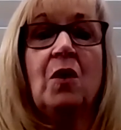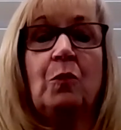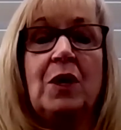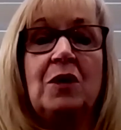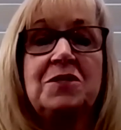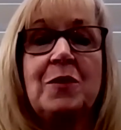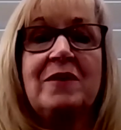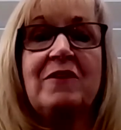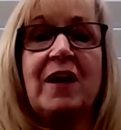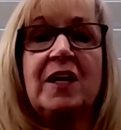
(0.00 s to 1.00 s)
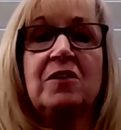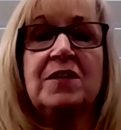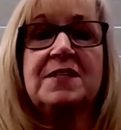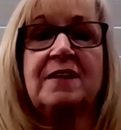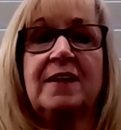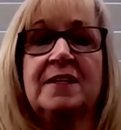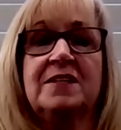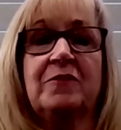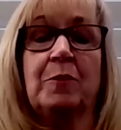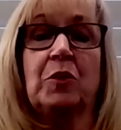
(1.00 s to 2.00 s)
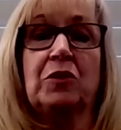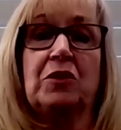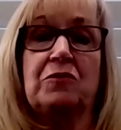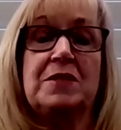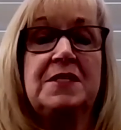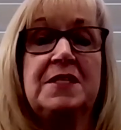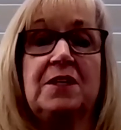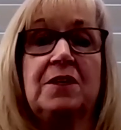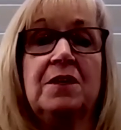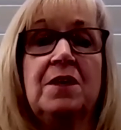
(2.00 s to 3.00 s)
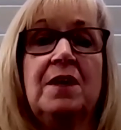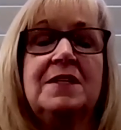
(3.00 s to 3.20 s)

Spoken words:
We also have IRS guidance from earlier this year